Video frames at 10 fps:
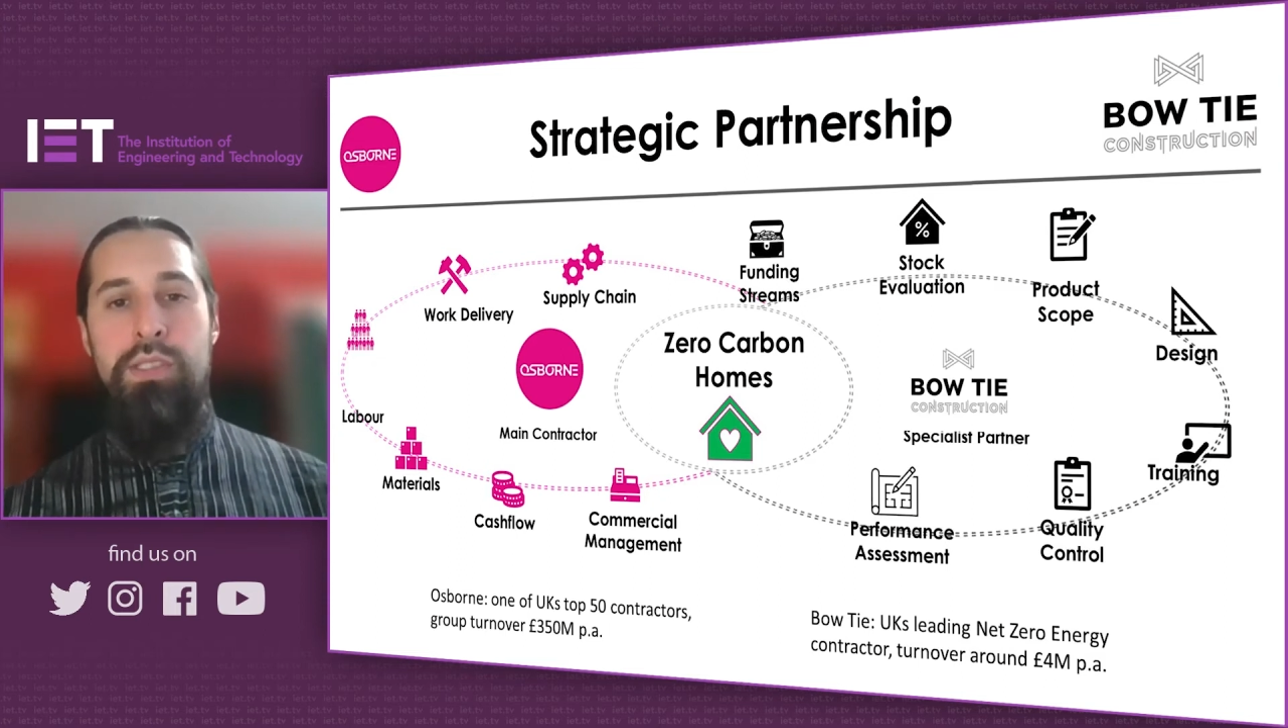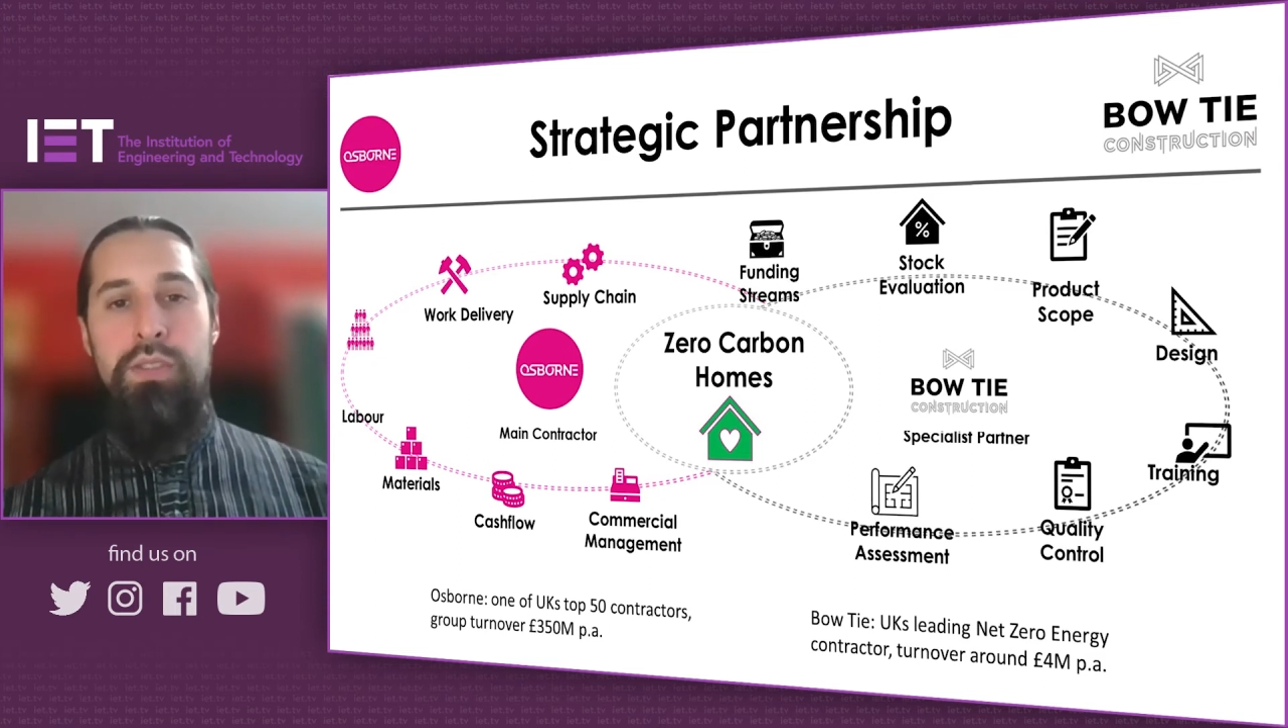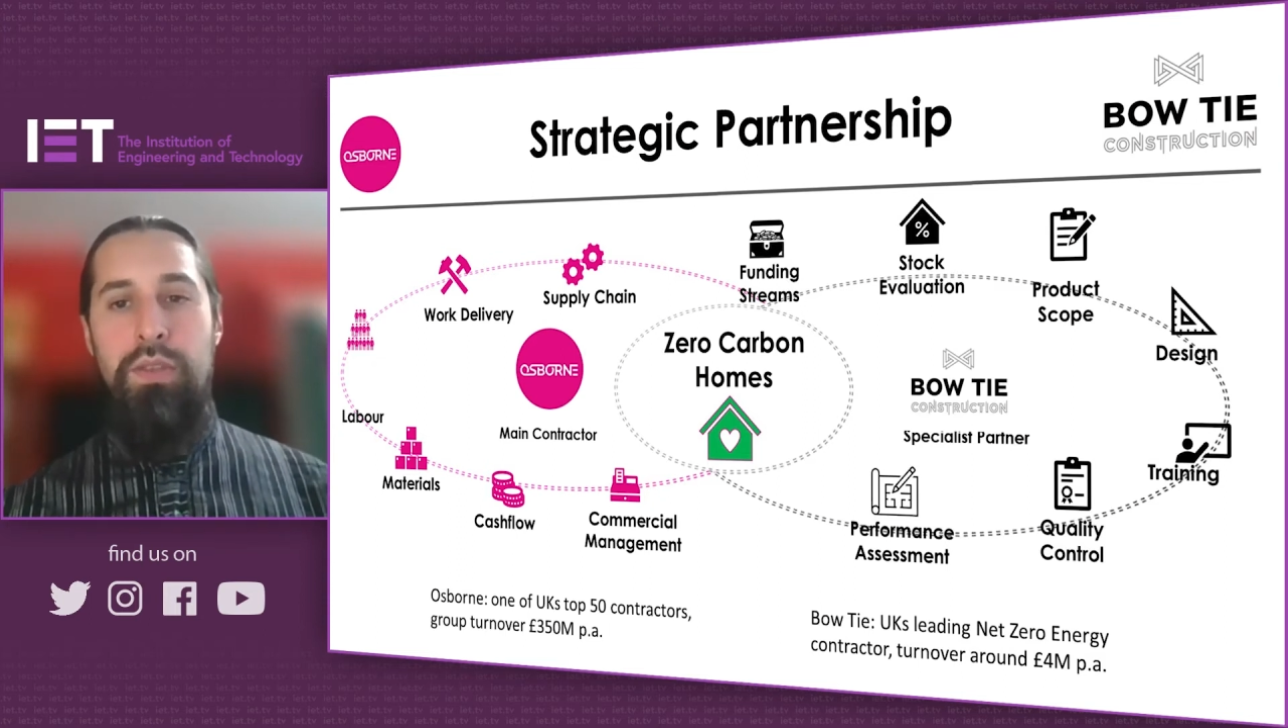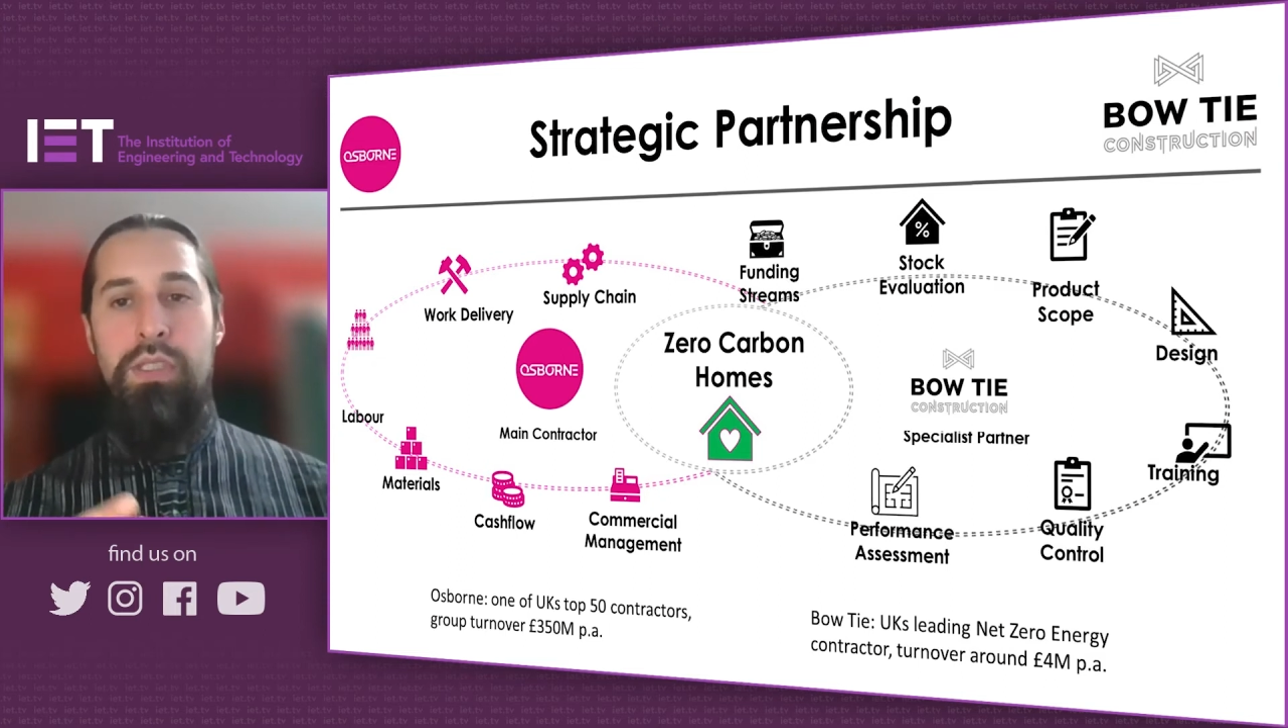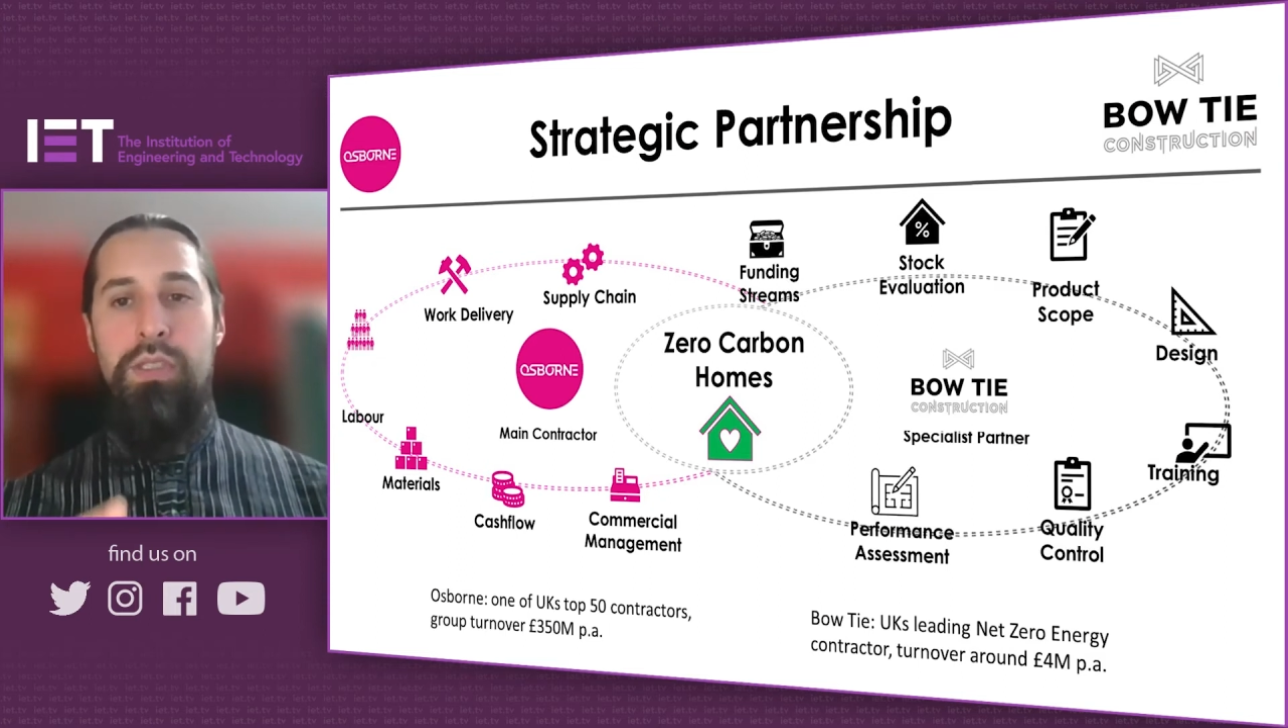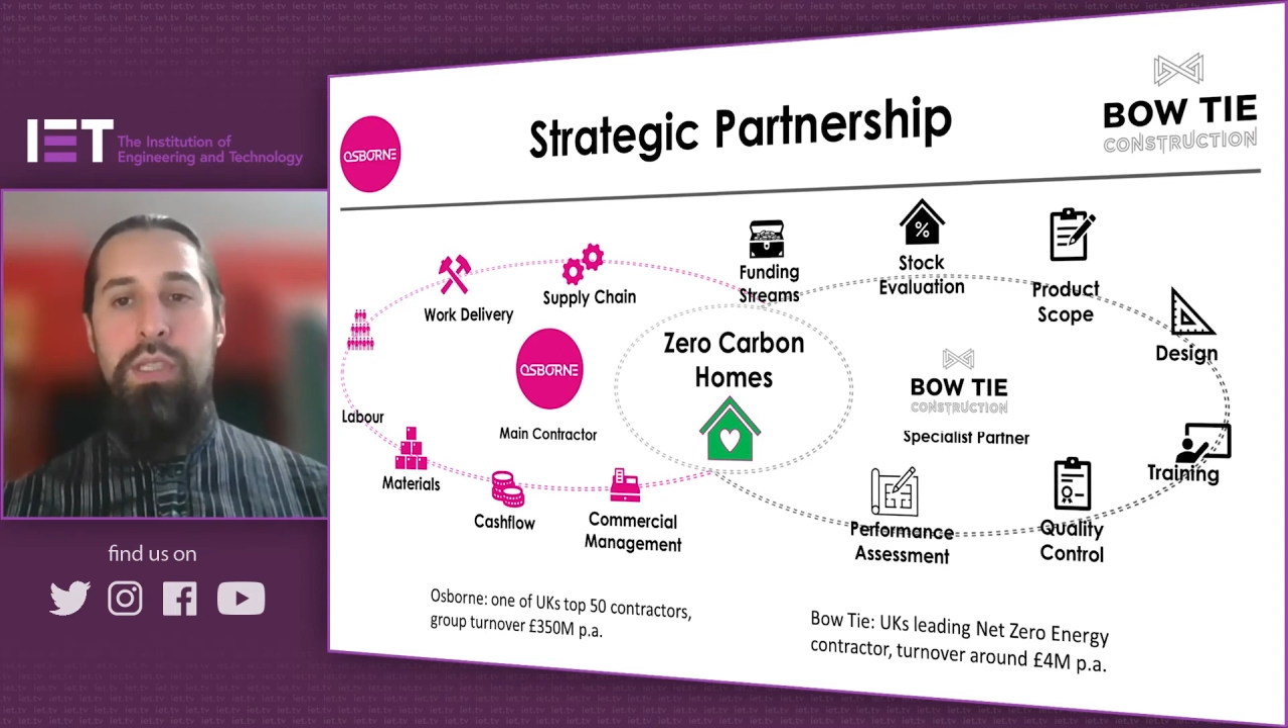on the